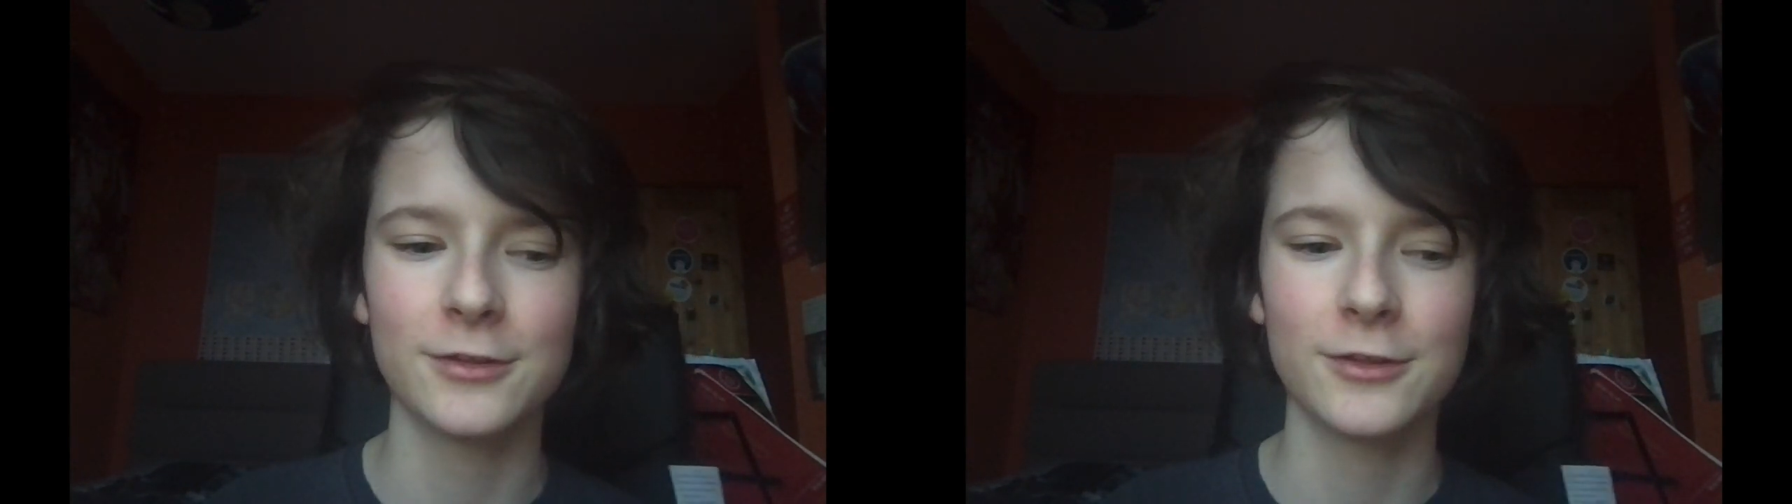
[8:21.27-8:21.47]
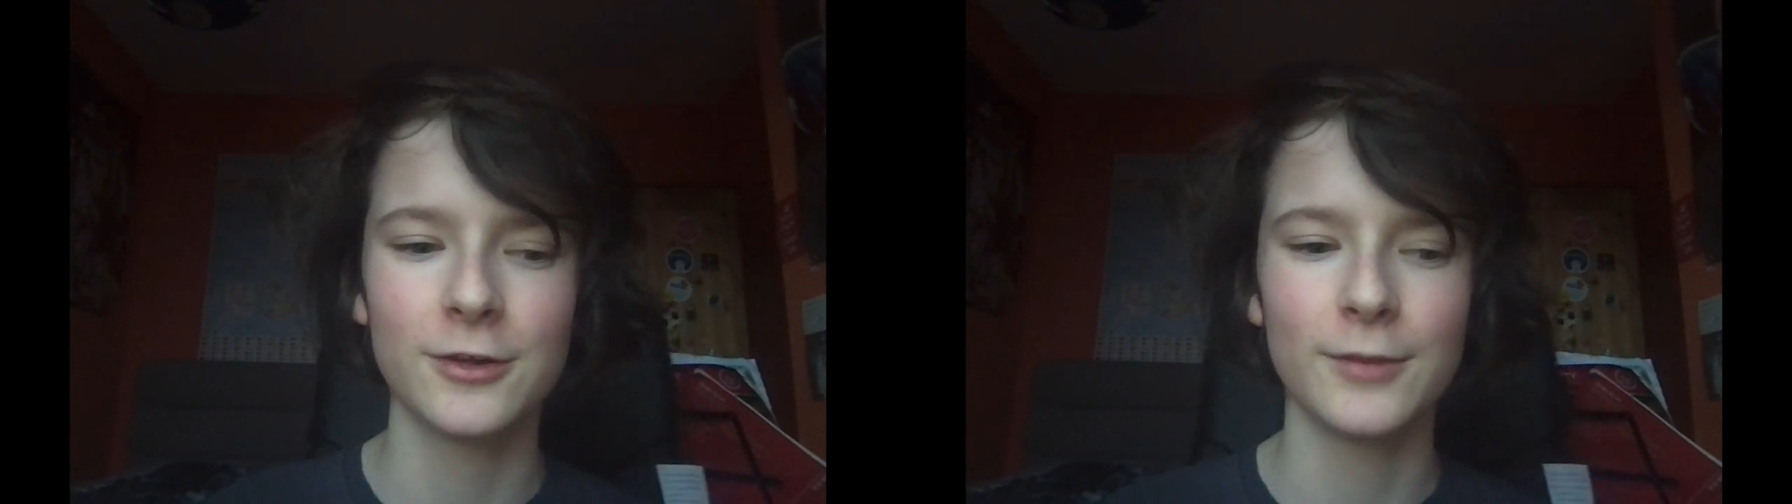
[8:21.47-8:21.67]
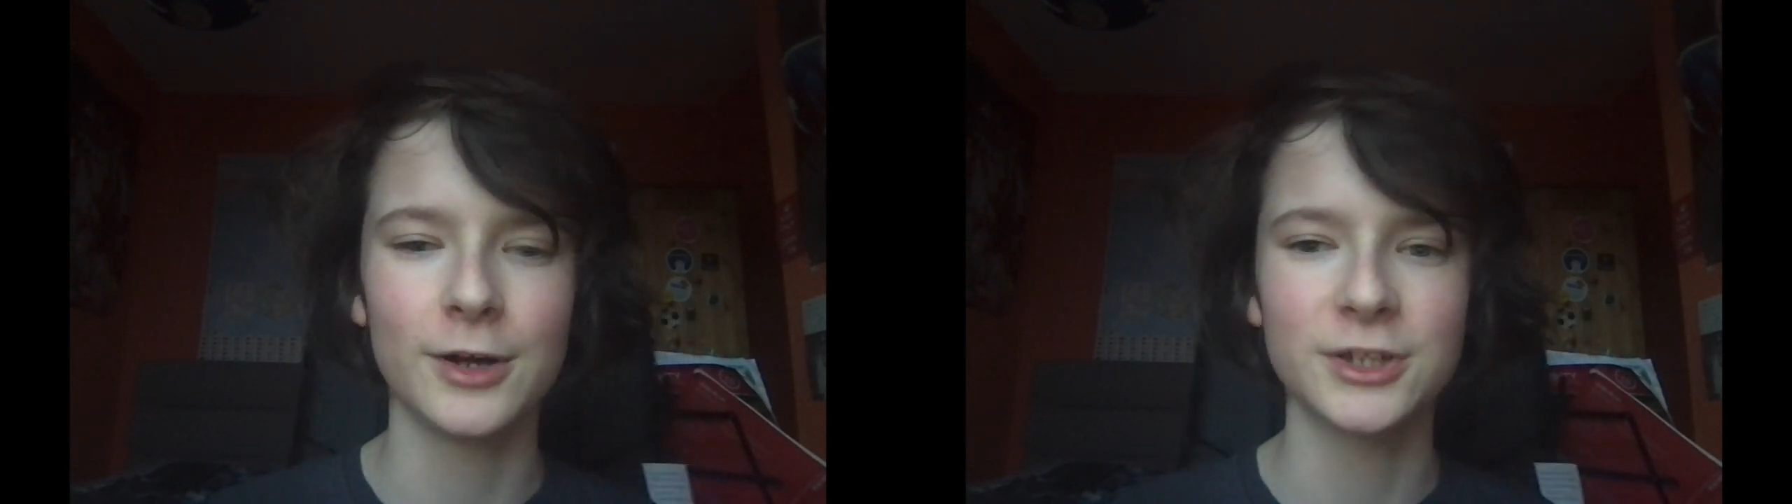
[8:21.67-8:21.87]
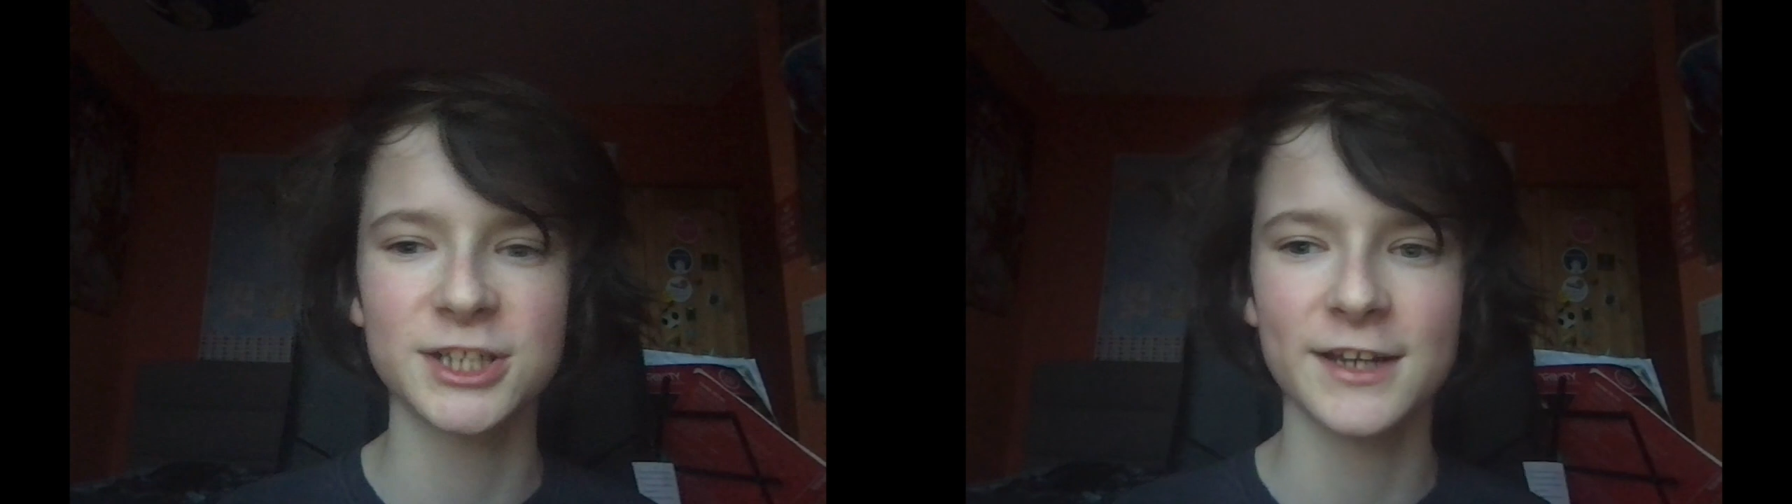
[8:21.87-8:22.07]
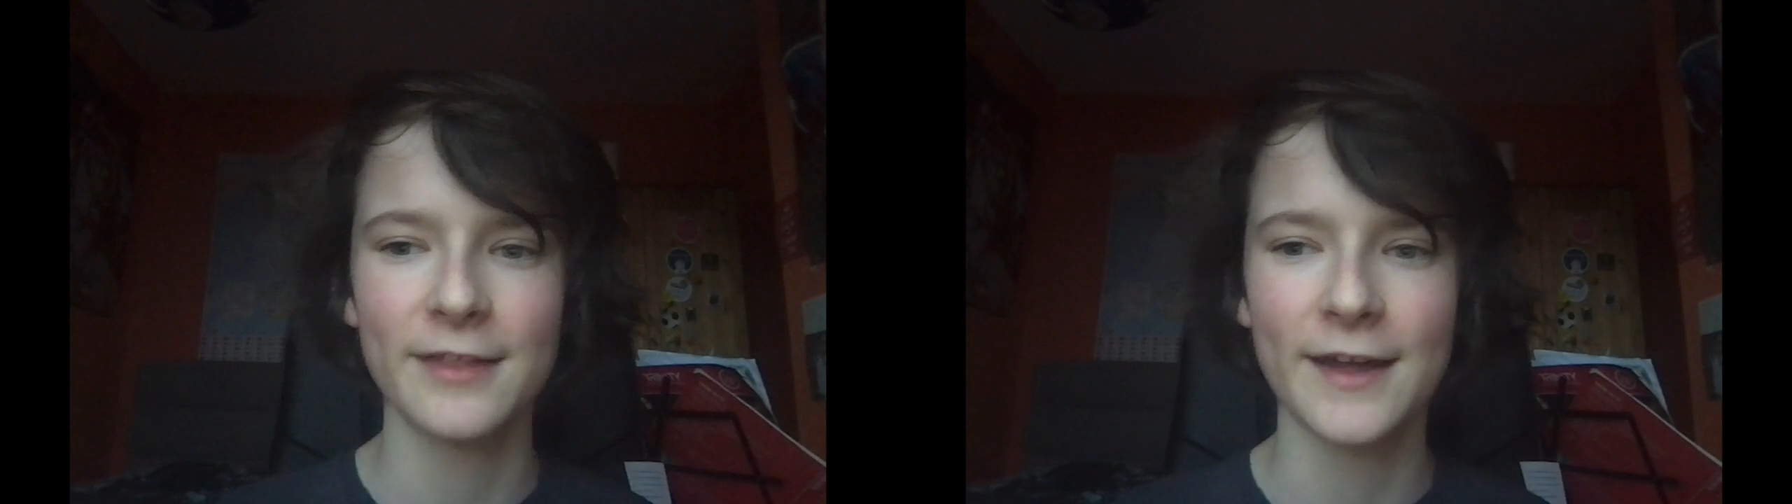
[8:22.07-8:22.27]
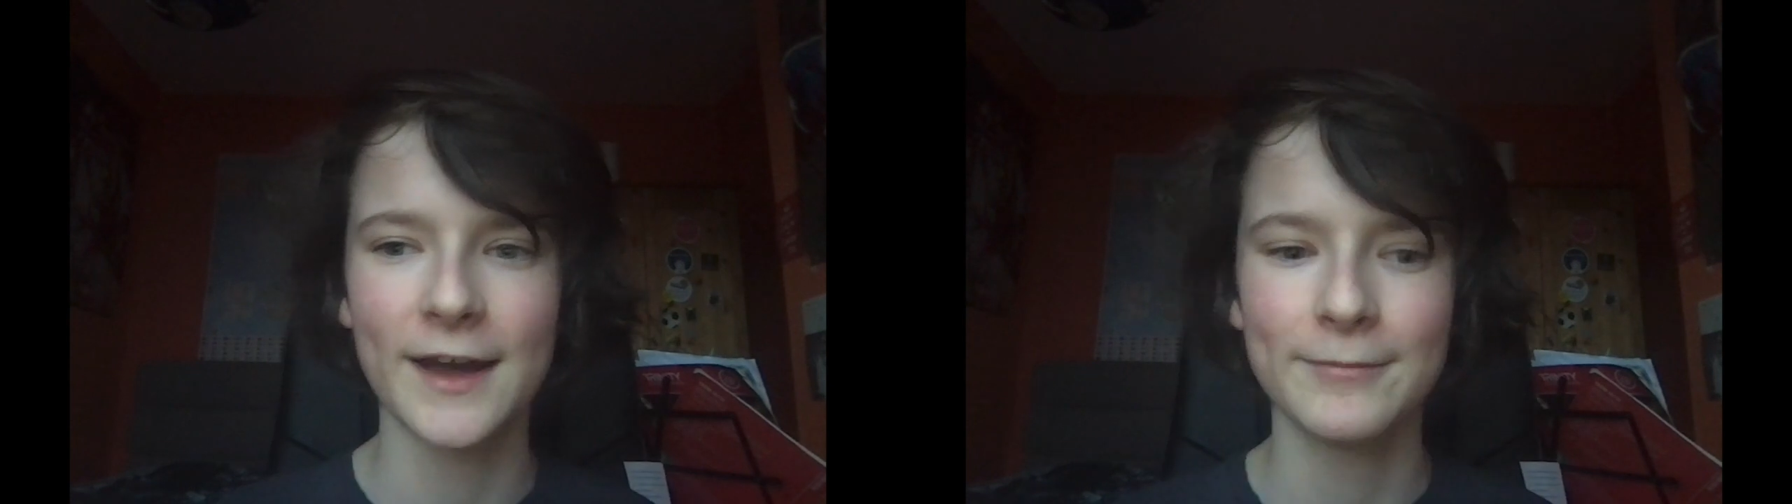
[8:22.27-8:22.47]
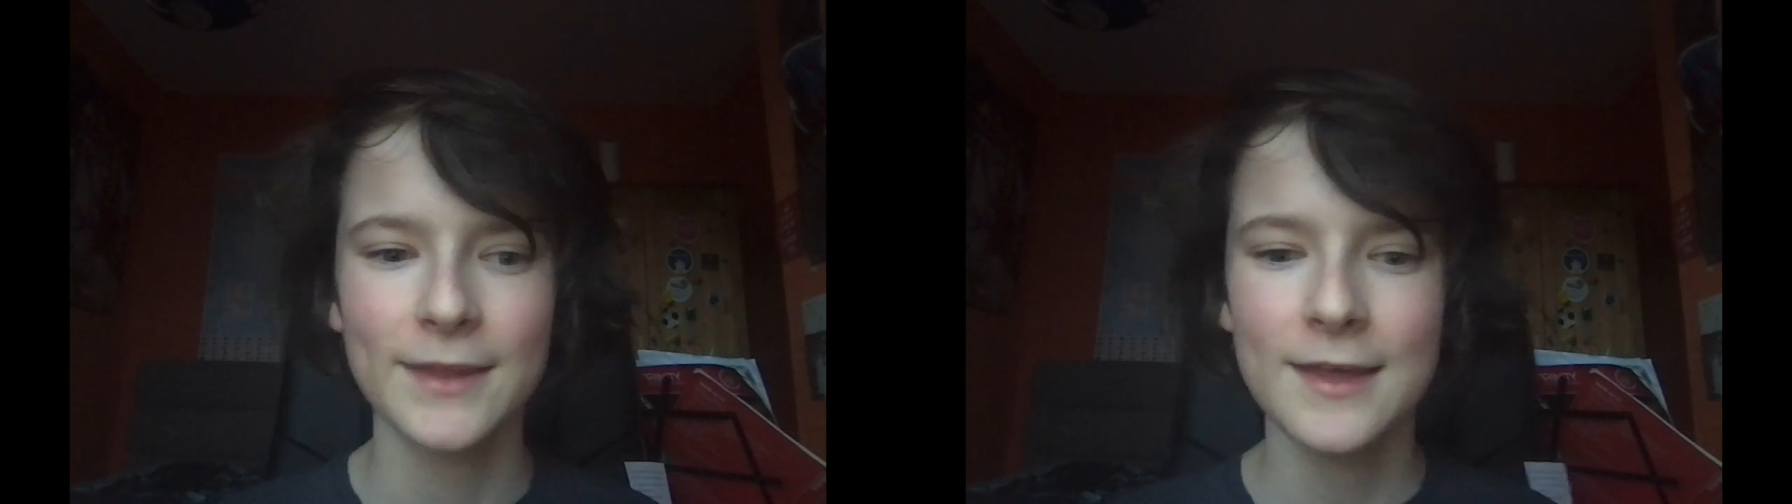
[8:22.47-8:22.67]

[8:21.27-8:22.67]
too much into that,